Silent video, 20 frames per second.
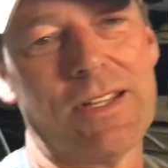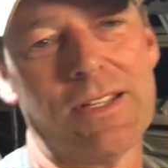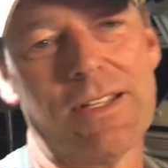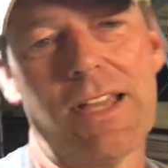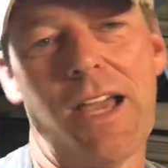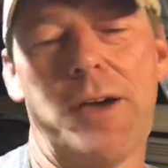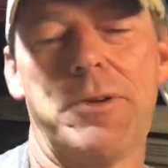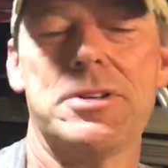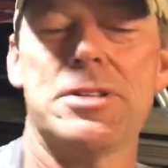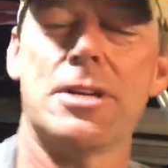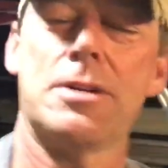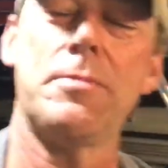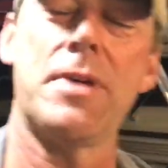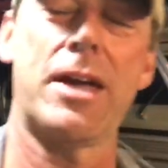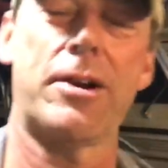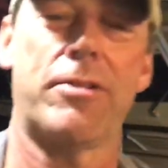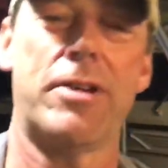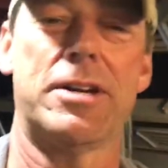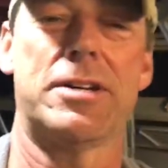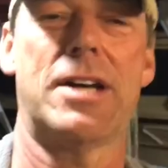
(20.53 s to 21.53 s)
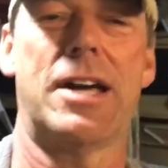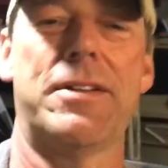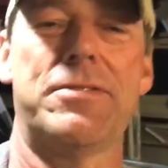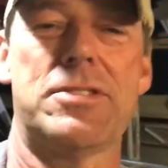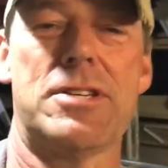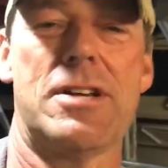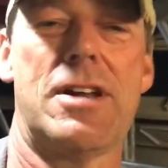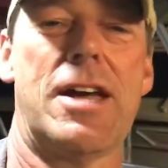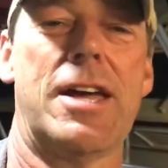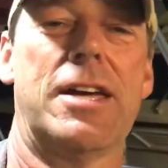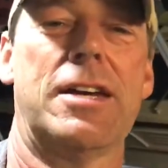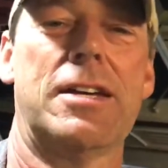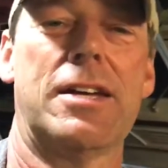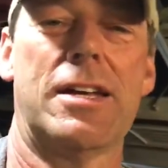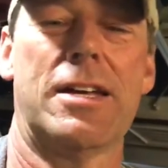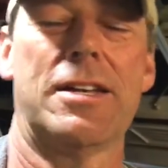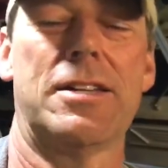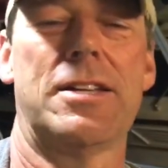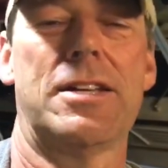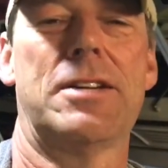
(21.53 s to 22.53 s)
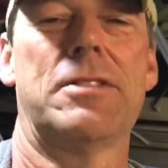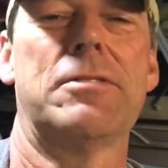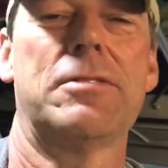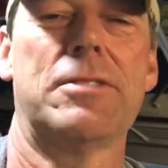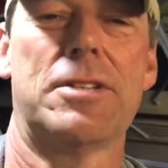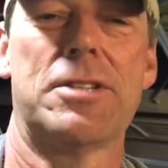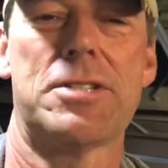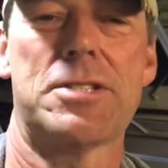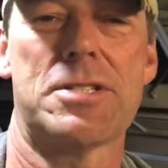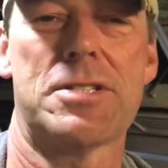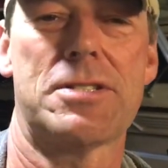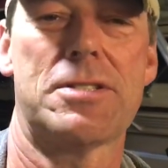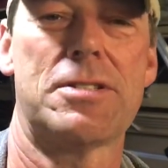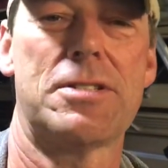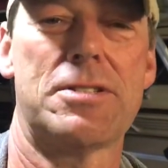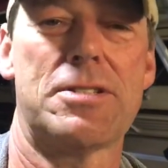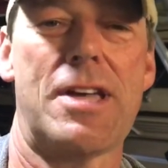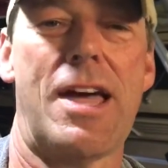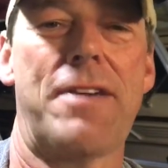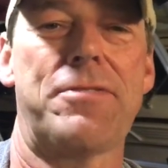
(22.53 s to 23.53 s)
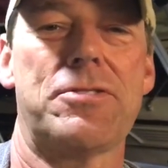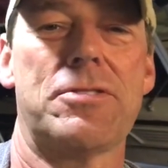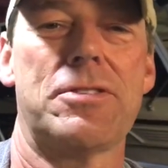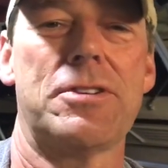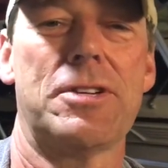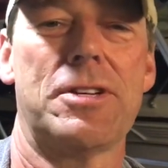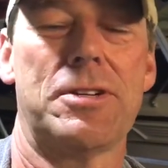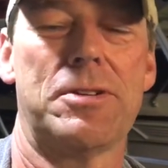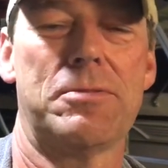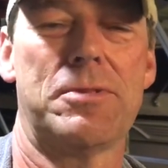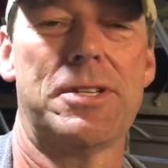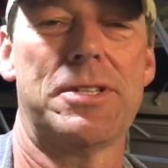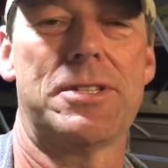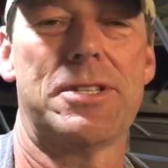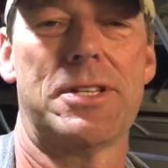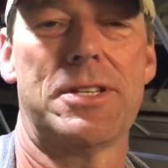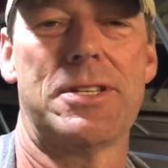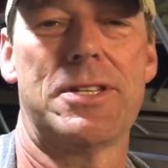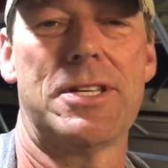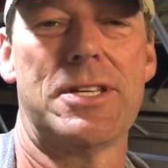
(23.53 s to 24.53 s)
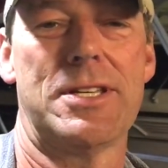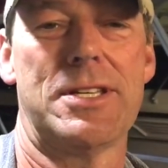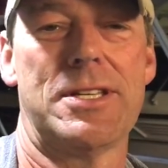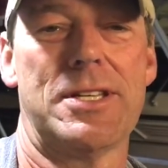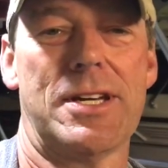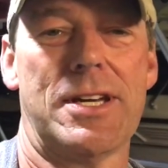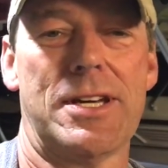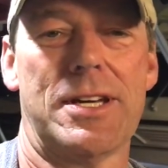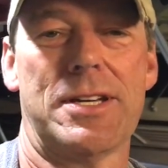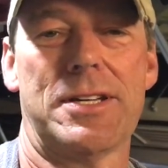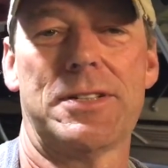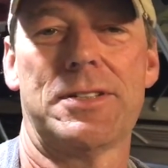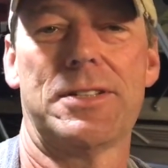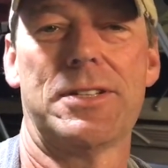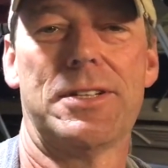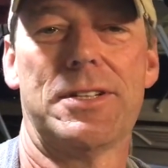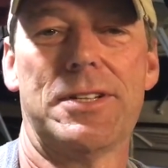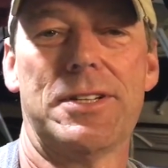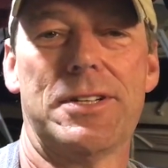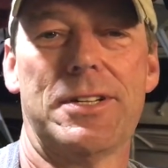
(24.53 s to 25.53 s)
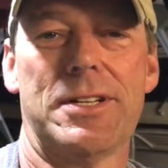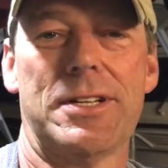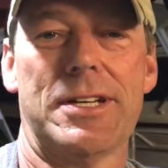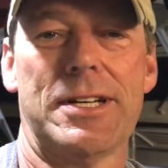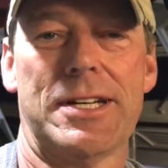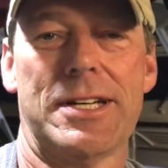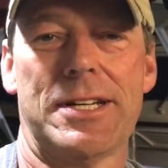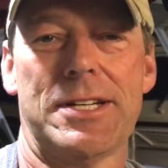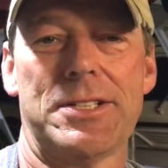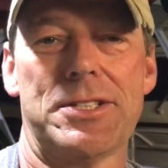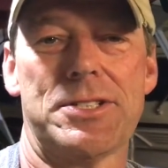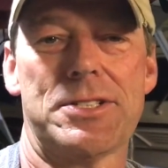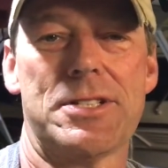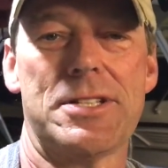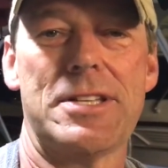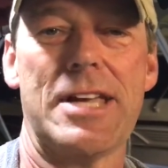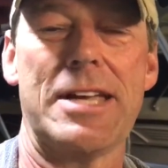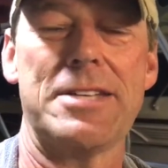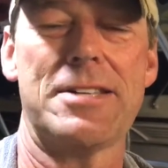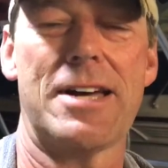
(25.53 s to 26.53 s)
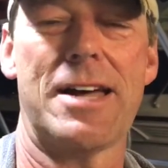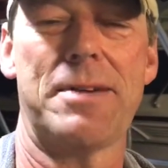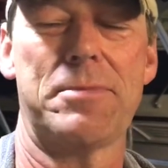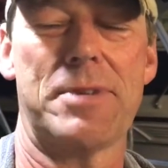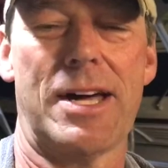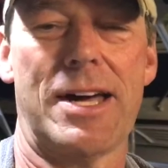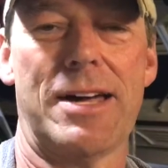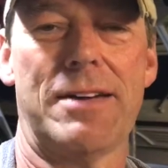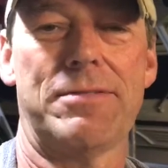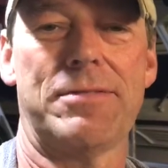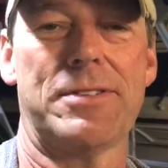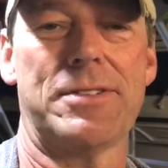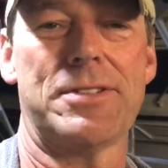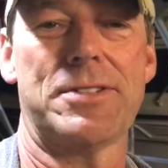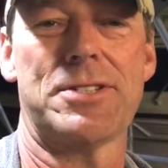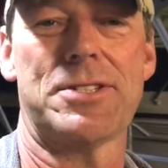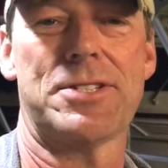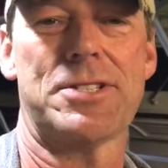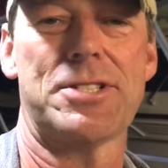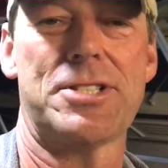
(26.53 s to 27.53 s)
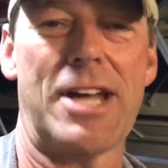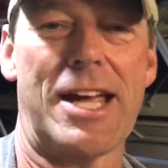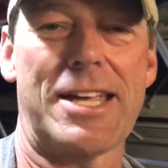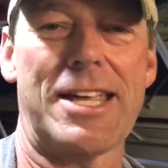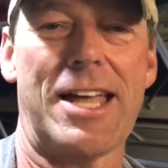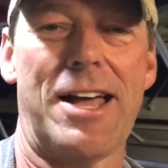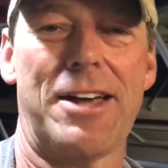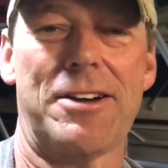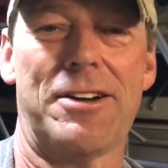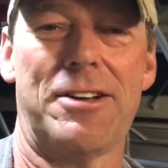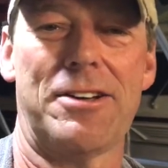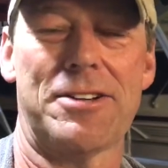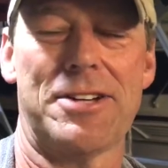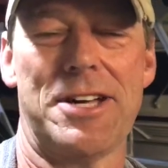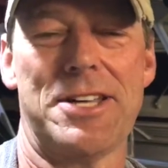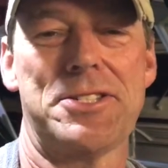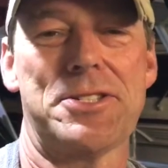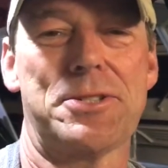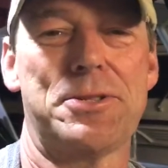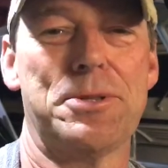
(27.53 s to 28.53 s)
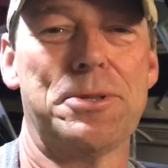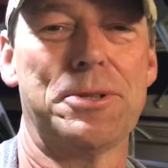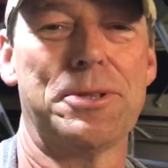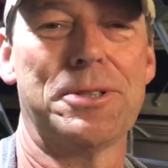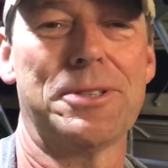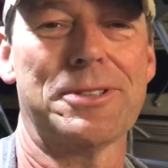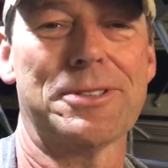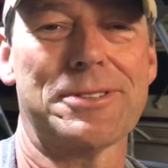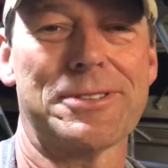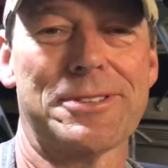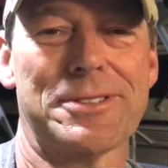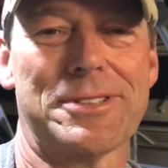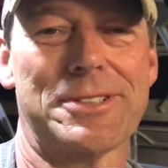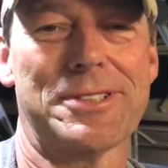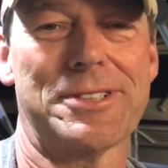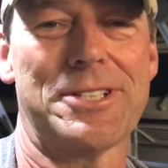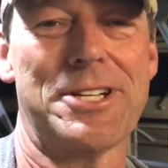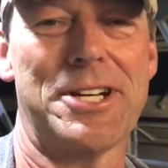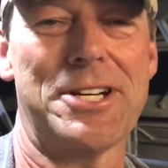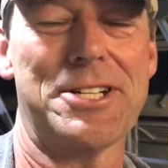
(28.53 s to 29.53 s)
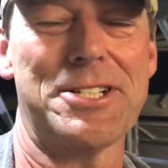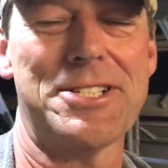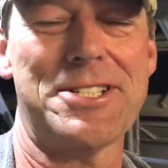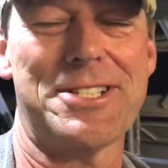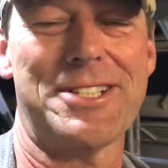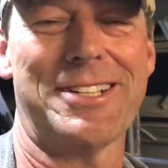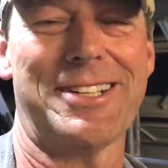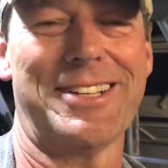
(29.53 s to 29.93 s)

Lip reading: Yeah, we did a manta ray dive tonight, mm-hmm. and then this afternoon we did the just the daytime dive and just check out all kinds of cool critters.